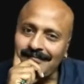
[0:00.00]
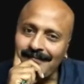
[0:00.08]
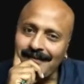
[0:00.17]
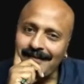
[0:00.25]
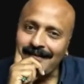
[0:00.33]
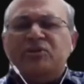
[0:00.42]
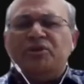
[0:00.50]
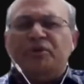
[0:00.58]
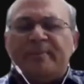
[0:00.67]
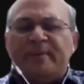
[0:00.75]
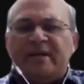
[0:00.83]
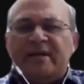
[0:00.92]
Yeah, so
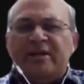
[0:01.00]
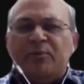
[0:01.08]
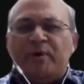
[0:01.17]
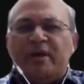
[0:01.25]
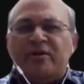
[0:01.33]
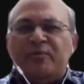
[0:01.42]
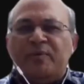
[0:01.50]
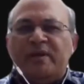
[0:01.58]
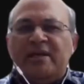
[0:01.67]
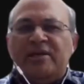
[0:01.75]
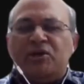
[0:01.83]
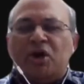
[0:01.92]
typically when we
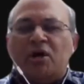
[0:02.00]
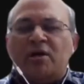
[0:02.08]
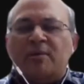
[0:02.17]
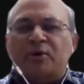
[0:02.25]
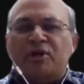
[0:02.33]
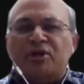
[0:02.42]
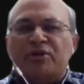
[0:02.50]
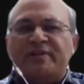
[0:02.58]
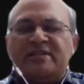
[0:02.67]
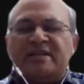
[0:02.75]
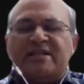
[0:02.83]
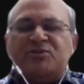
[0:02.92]
talk about innovation,
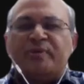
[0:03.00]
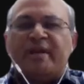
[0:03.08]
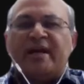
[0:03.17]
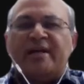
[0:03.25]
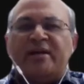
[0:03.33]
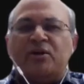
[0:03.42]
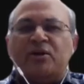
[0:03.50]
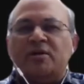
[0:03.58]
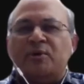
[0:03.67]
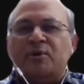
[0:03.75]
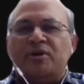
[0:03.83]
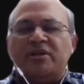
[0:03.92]
at least when I talk about
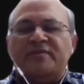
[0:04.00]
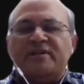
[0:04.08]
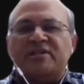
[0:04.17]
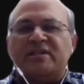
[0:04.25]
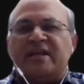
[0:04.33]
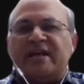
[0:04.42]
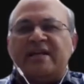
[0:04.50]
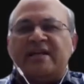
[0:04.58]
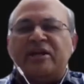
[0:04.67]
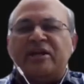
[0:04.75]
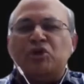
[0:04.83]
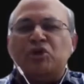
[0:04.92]
innovation, I tend
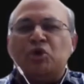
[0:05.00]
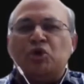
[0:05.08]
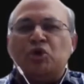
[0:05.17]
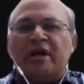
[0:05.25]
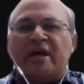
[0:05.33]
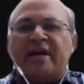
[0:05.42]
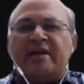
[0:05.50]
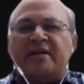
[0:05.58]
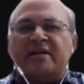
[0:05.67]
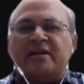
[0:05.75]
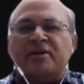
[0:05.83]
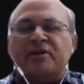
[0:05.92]
to look at
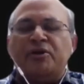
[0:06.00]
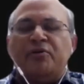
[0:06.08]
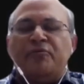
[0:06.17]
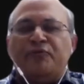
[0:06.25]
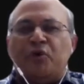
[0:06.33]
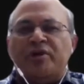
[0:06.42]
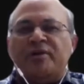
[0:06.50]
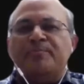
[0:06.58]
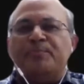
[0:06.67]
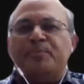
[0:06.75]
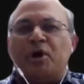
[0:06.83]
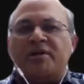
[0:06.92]
four
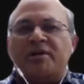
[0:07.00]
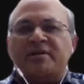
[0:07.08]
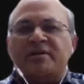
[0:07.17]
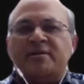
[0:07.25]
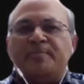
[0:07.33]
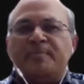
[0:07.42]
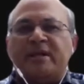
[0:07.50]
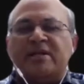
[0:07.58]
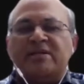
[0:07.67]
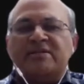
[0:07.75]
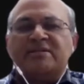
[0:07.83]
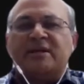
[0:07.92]
important pillars
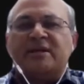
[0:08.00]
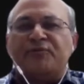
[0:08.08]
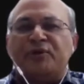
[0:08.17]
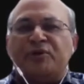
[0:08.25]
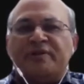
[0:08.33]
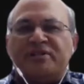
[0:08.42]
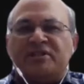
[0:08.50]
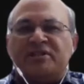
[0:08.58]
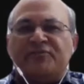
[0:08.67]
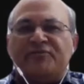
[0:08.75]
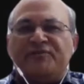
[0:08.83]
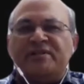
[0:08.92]
of innovation. The
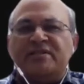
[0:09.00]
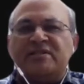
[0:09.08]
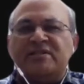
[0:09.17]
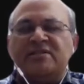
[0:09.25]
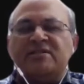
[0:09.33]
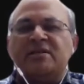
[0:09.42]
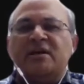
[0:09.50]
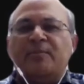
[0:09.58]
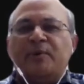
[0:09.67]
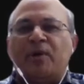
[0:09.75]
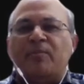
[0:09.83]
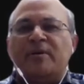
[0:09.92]
first is
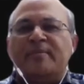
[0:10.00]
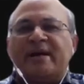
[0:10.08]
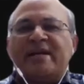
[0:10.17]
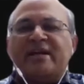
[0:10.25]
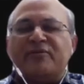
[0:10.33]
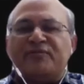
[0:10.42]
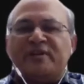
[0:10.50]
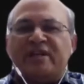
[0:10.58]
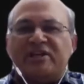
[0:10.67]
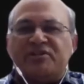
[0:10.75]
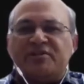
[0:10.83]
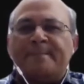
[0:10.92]
problem identification.
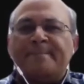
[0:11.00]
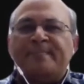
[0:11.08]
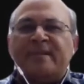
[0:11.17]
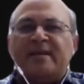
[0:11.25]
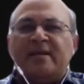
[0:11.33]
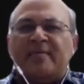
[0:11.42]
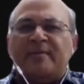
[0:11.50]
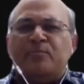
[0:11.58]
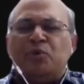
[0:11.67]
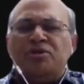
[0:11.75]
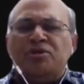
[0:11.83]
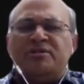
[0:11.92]
I mean,
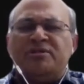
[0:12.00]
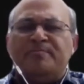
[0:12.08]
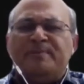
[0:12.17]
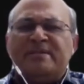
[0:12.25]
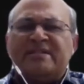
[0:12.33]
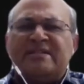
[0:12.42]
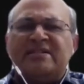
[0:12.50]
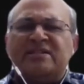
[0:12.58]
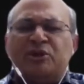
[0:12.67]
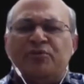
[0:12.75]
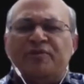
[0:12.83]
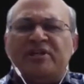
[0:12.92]
most business
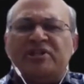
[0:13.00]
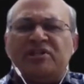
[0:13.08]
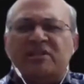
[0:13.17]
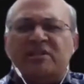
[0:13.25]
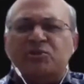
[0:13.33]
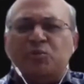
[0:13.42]
innovation is